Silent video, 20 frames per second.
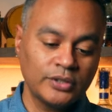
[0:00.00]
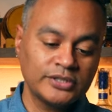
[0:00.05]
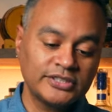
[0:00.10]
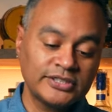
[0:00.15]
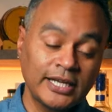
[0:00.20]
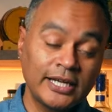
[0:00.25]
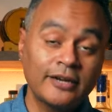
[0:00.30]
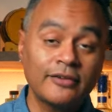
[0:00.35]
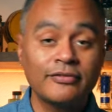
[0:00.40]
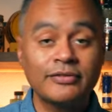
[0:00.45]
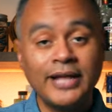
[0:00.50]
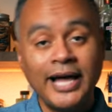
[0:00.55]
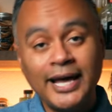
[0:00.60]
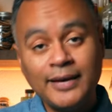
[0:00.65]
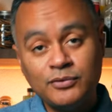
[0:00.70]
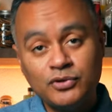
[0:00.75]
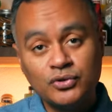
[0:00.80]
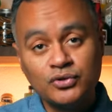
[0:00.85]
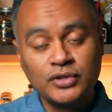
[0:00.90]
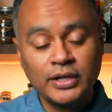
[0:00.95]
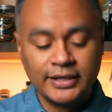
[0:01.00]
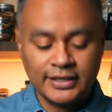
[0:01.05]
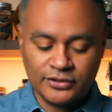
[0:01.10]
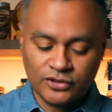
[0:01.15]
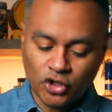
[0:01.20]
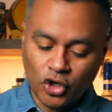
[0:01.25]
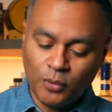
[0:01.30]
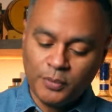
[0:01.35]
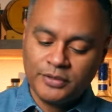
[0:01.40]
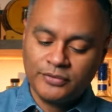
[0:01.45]
instead of lime juice, like in
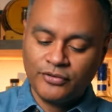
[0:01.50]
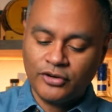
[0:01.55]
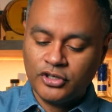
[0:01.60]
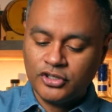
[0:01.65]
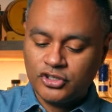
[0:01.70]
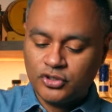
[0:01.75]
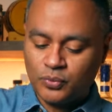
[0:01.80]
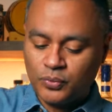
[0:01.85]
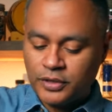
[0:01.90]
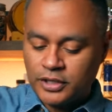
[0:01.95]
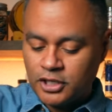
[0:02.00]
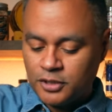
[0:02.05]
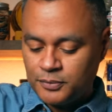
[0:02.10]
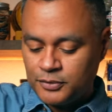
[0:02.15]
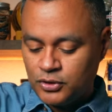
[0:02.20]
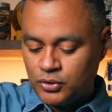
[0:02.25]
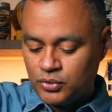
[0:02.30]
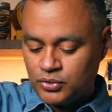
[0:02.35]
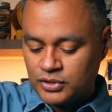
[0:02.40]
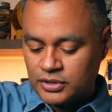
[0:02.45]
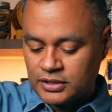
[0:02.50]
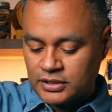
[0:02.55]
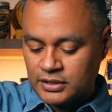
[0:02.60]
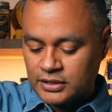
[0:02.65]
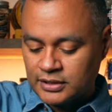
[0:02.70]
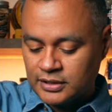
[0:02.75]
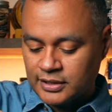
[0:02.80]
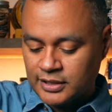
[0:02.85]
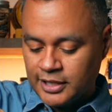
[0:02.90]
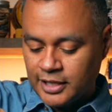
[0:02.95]
Toby's version, we're gonna be using
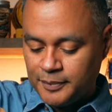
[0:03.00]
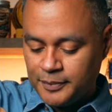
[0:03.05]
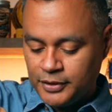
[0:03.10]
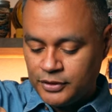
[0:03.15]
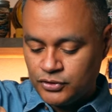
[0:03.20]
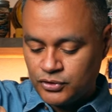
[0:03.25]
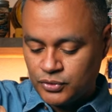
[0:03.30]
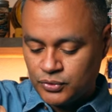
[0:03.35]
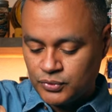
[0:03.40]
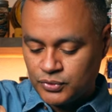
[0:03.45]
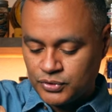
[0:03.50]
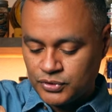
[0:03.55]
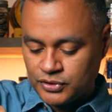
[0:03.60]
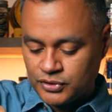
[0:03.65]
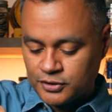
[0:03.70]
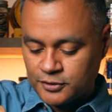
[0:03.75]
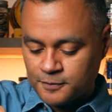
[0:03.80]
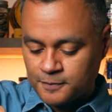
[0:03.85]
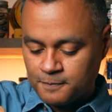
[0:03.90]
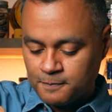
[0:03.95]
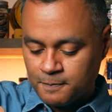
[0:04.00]
lemon juice.